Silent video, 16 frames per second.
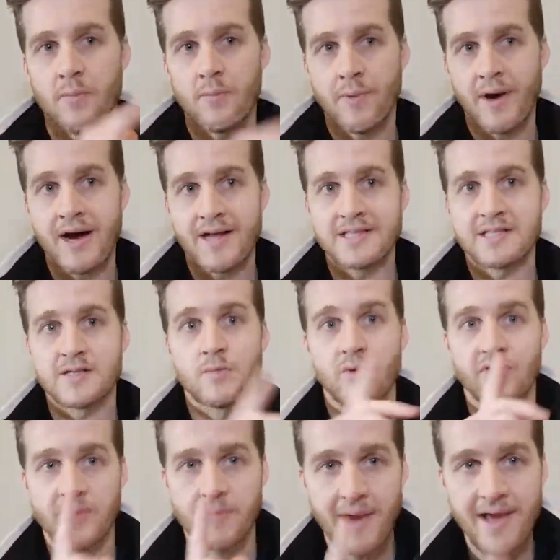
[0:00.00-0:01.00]
But
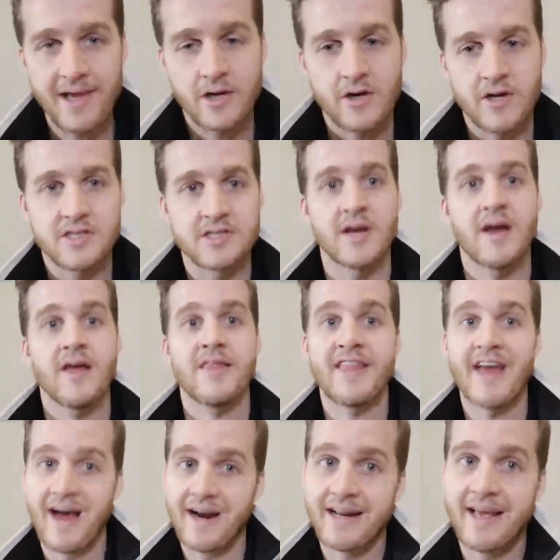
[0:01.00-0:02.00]
with the baked goods,
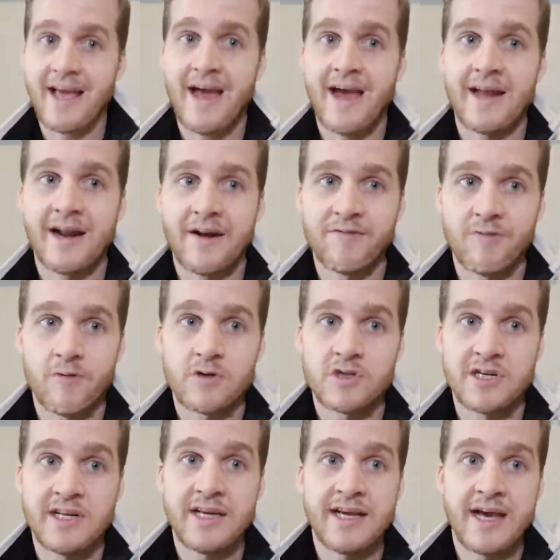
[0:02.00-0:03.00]
that can
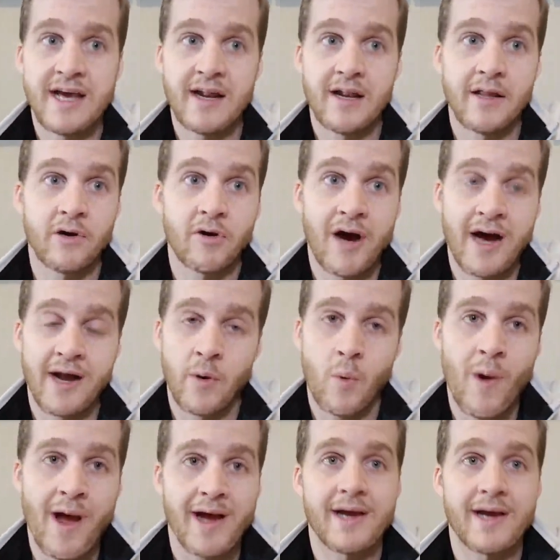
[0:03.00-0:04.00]
unfortunately get a little out of
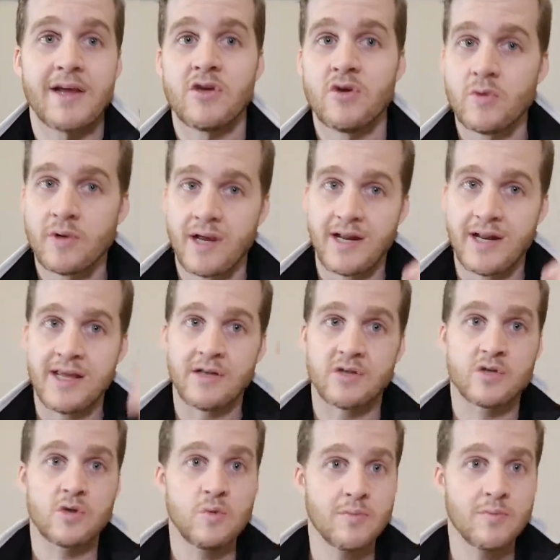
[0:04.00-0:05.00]
whack and you can eat
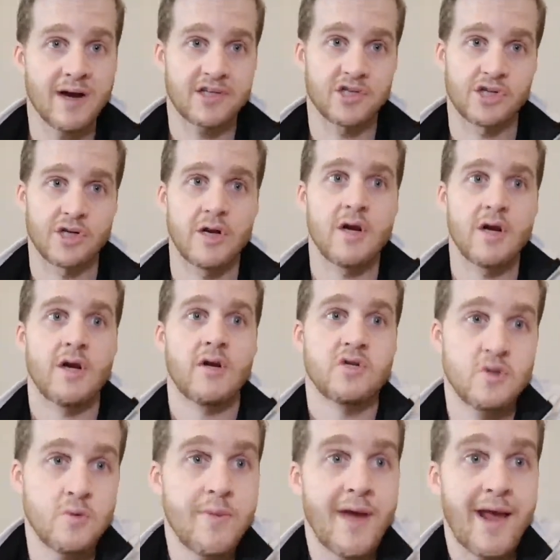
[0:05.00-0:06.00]
too
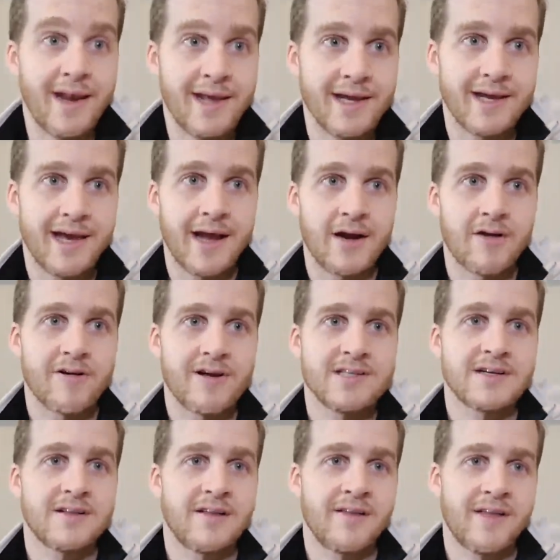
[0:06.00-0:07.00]
many
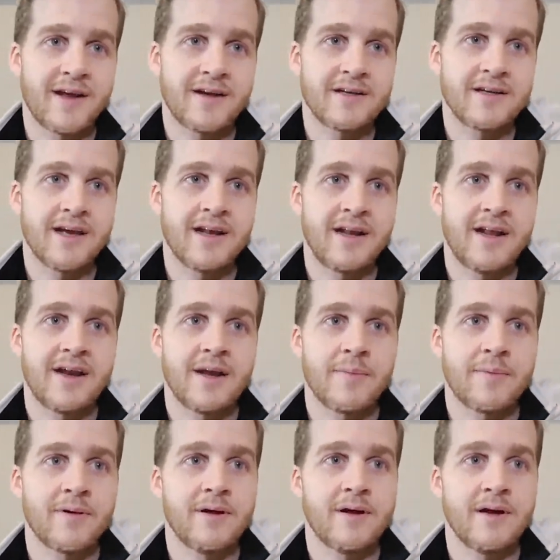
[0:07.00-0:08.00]
calories, and then that can end
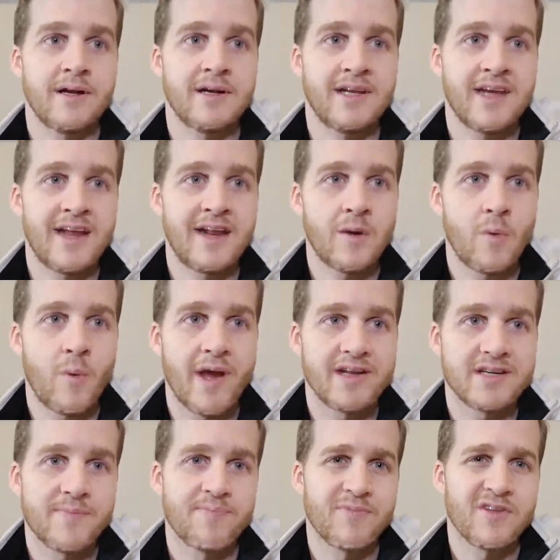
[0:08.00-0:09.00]
up in gaining
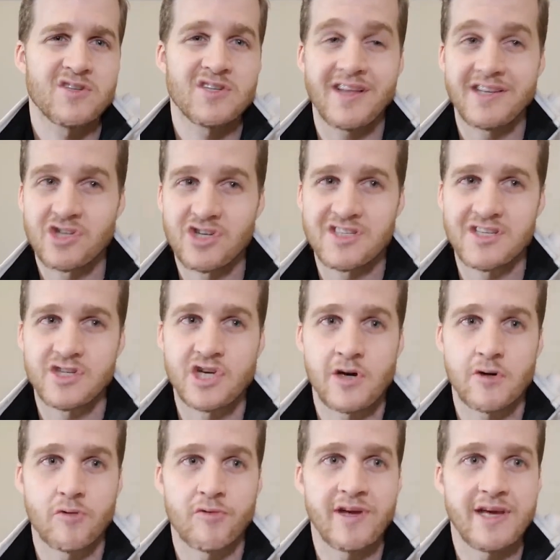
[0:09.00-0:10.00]
weight. So that's just a
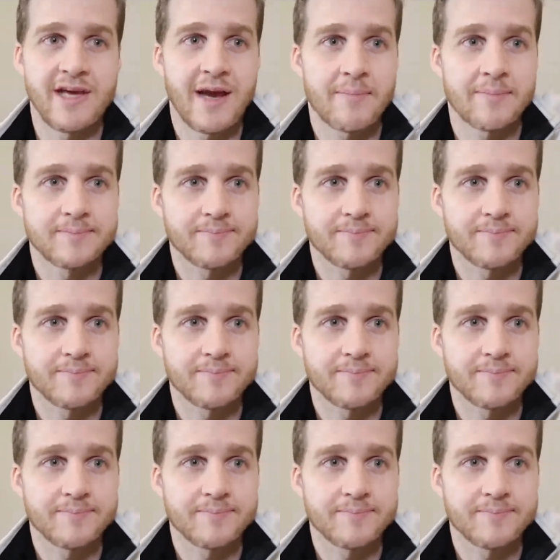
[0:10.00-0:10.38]
general recap.